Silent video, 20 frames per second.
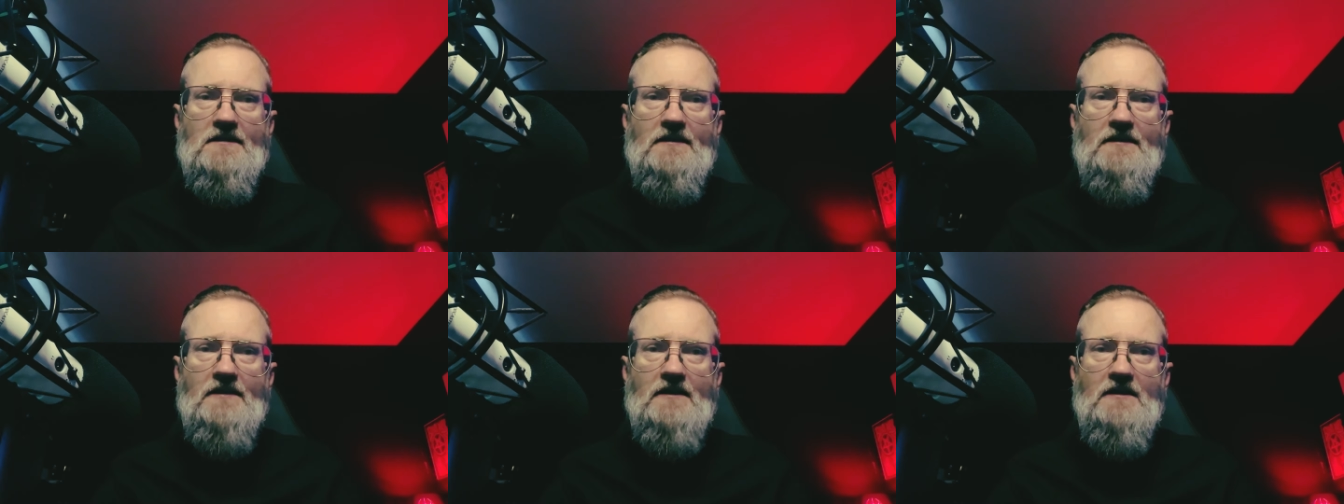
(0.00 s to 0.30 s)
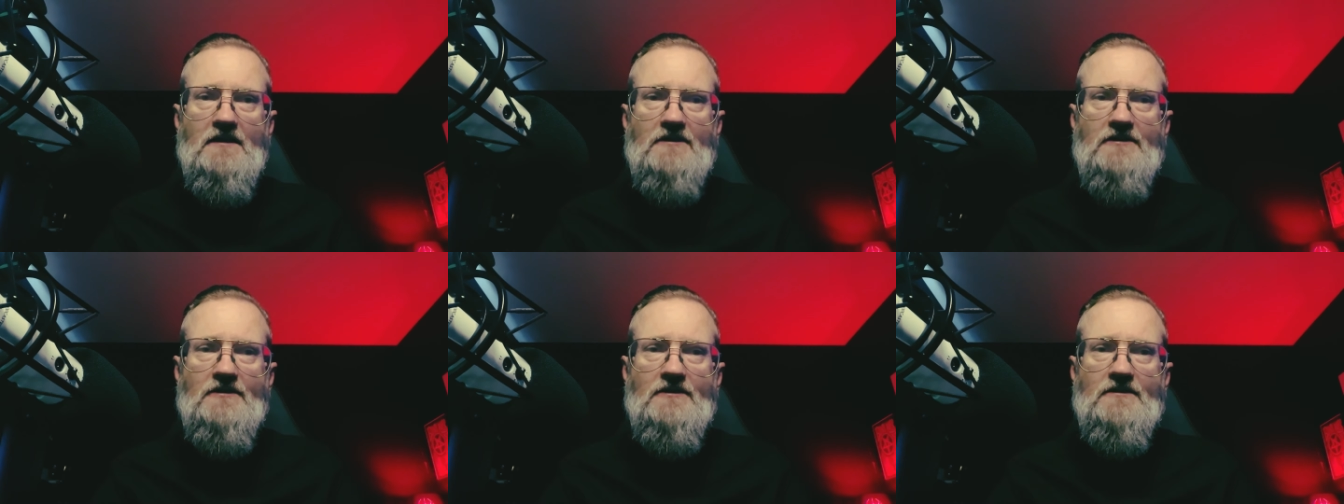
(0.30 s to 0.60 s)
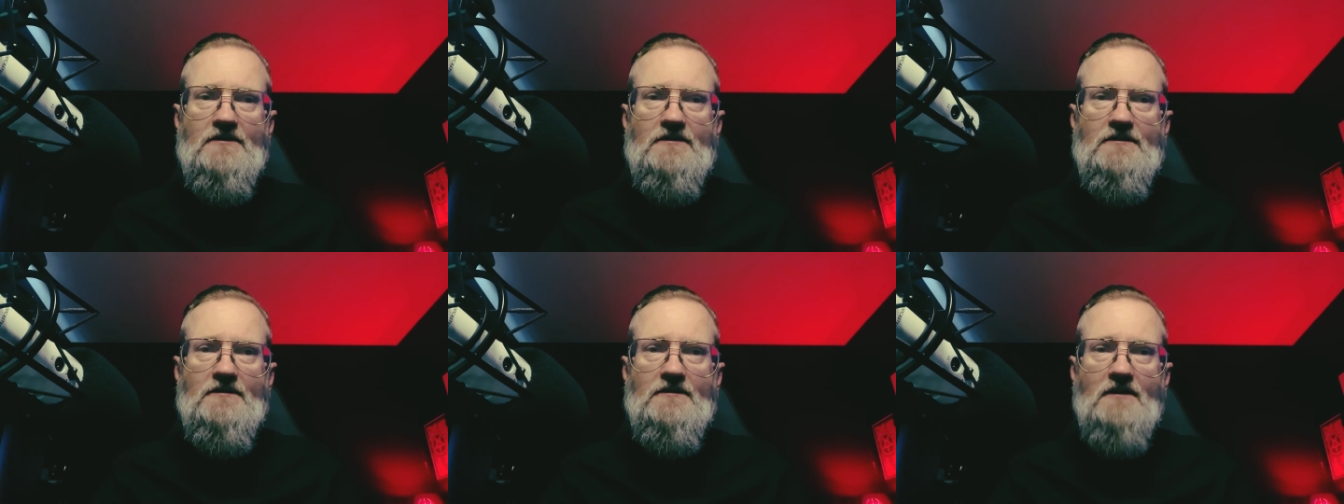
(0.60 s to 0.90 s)

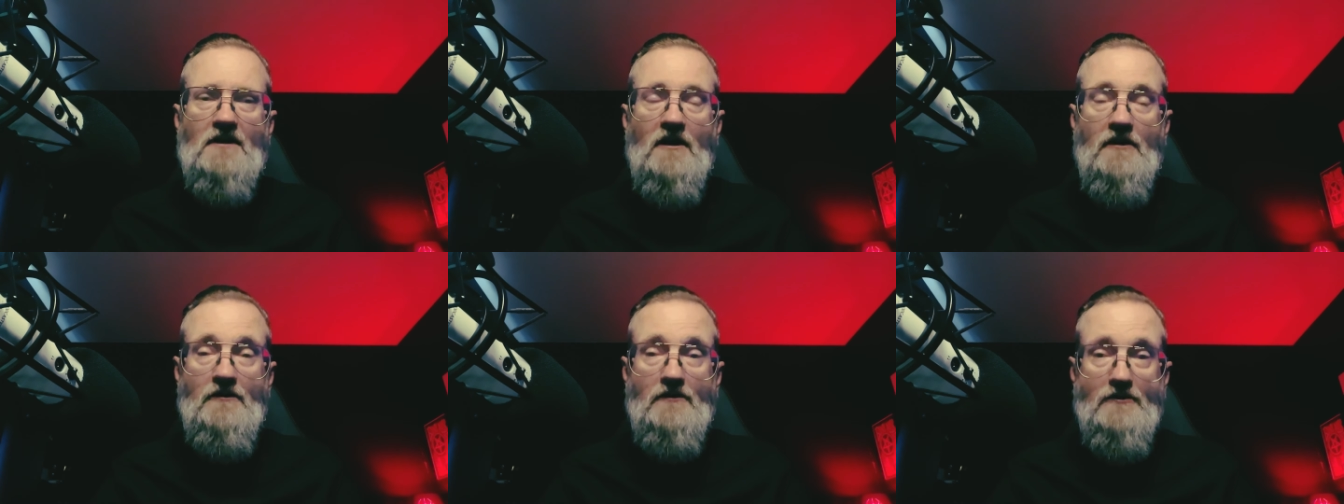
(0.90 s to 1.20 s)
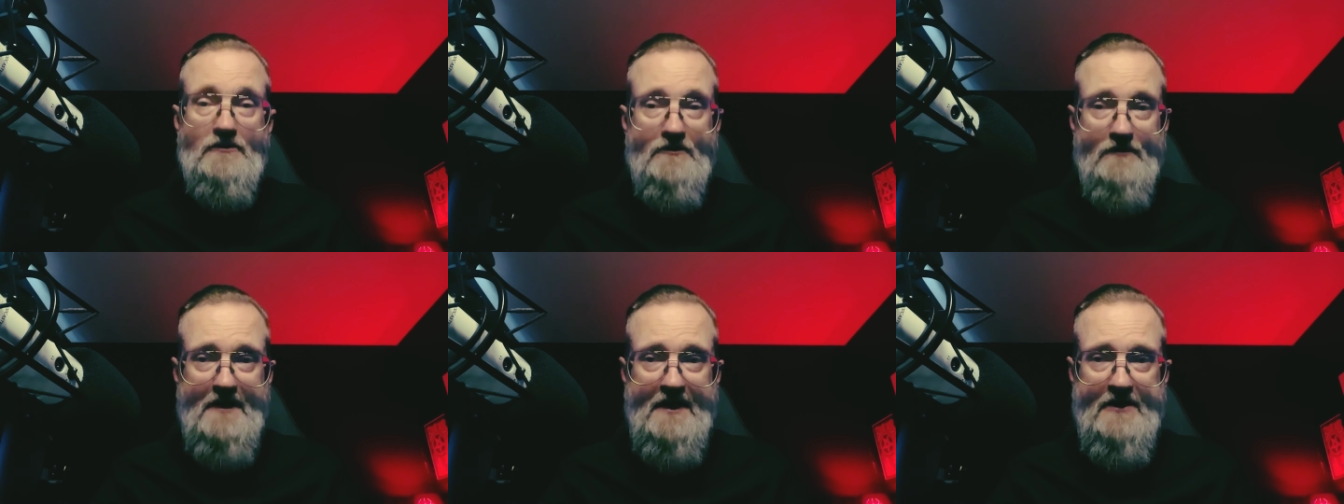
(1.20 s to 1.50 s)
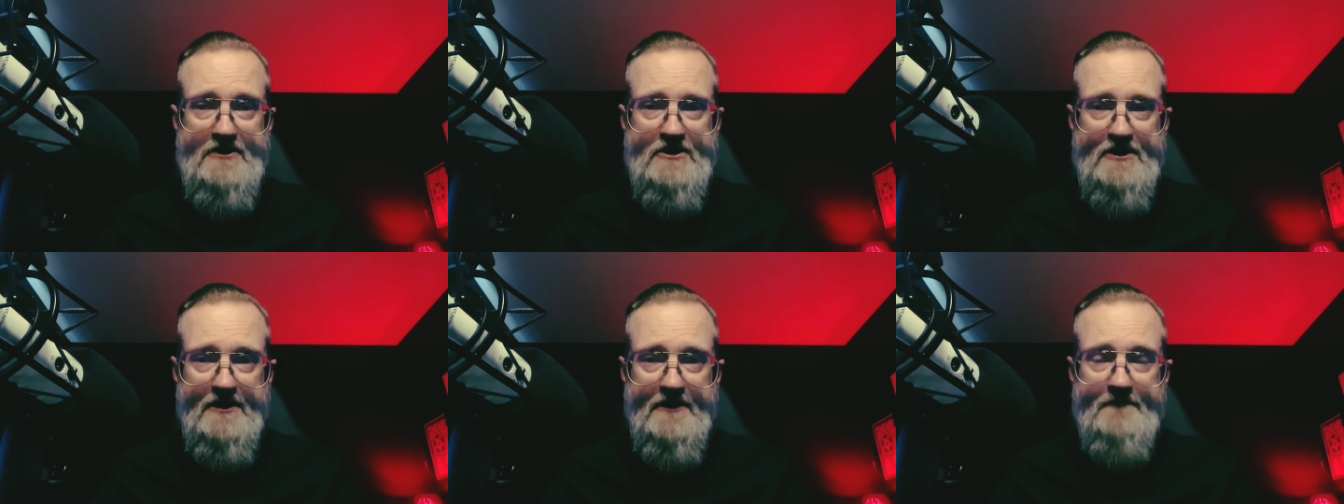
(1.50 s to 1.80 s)
this other
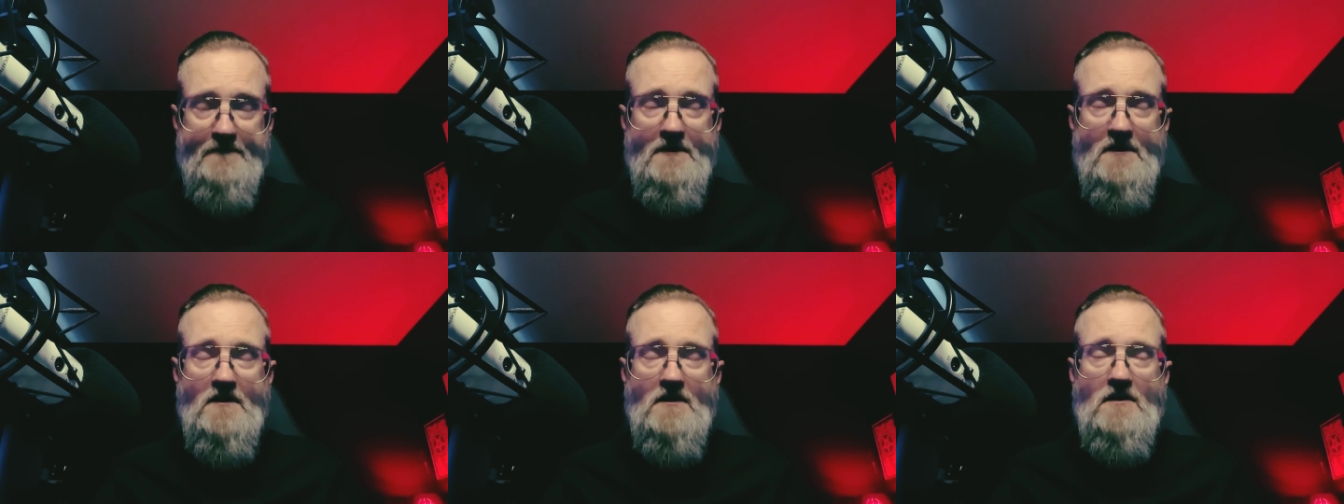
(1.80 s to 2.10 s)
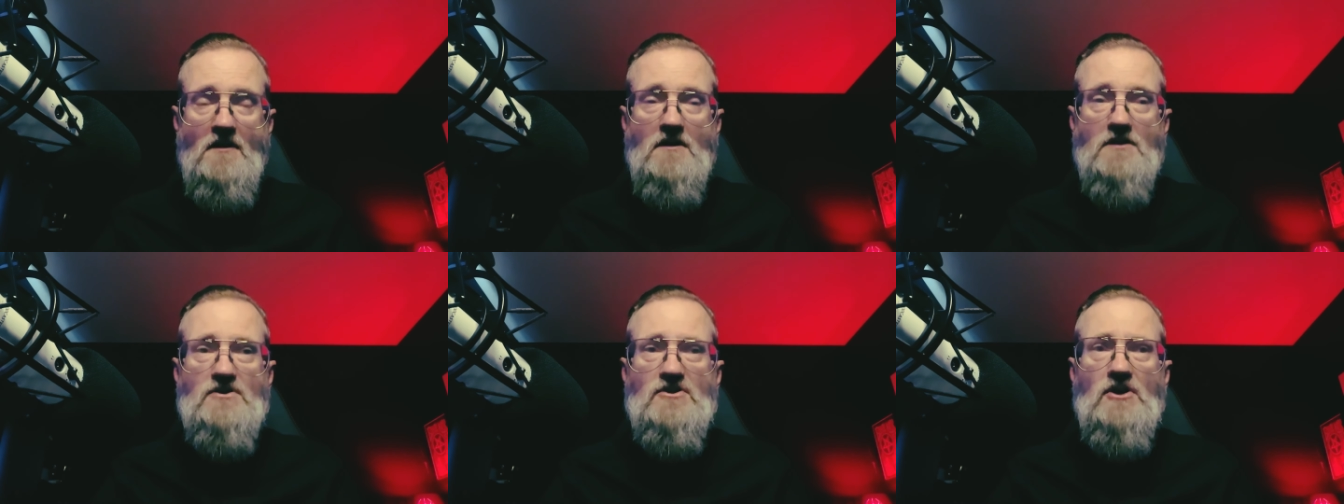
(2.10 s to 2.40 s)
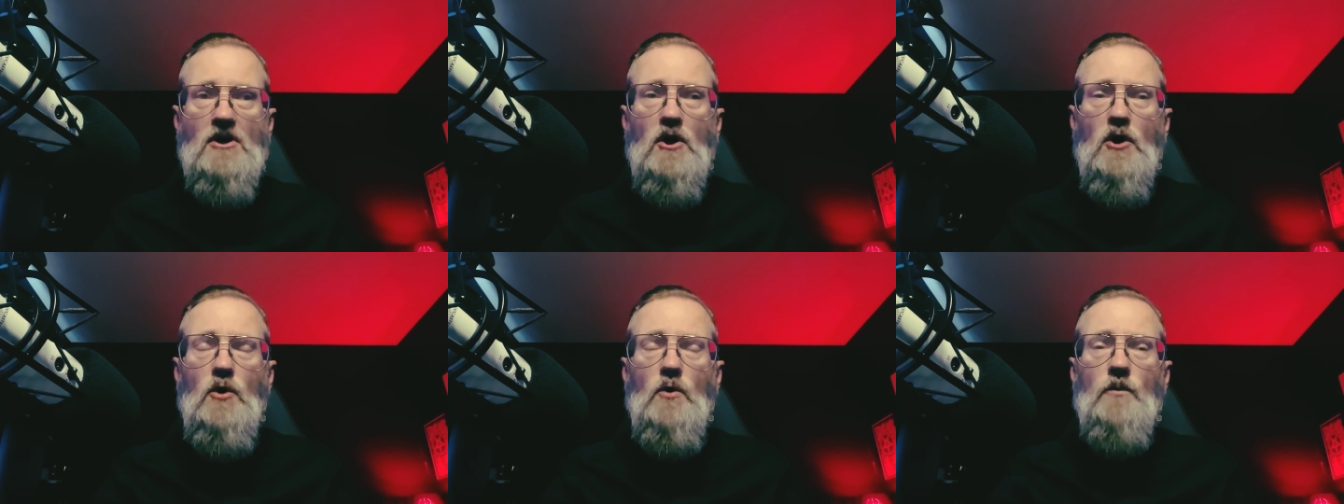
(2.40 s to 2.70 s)
direction.
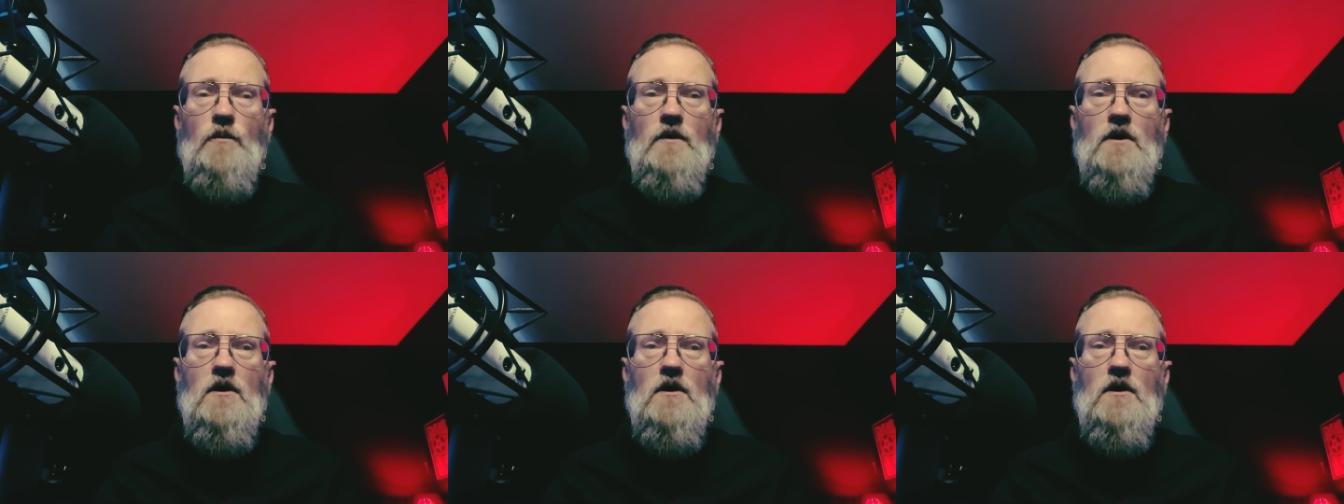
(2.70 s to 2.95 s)
So